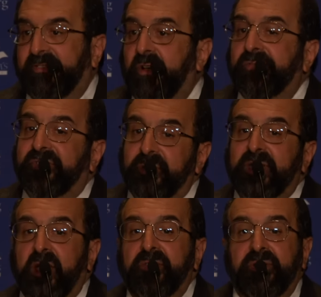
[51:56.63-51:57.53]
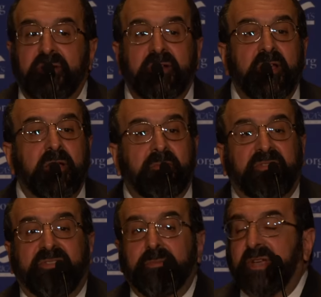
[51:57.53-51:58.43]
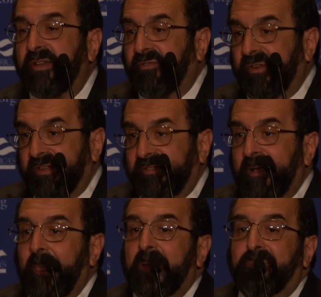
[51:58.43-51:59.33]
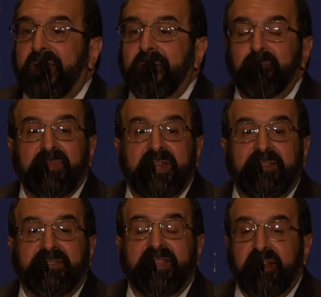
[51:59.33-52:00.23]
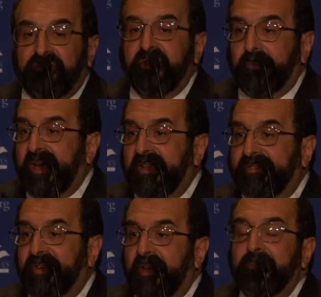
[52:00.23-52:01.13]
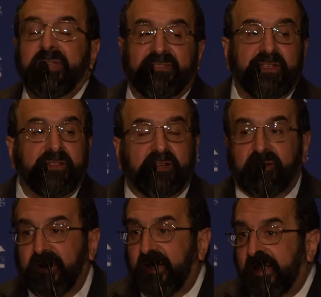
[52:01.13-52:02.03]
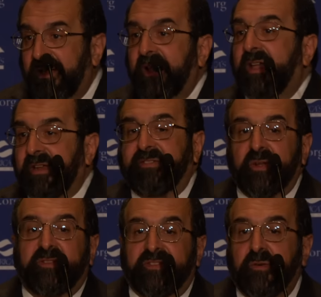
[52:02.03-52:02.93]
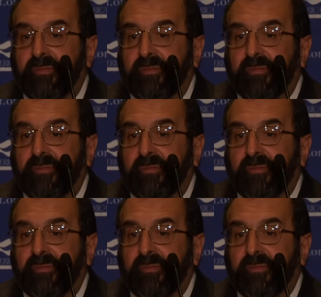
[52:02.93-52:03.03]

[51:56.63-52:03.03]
It's also in other Muslim countries, but it is sanctioned by Islam, it's in the Quran, and so it's still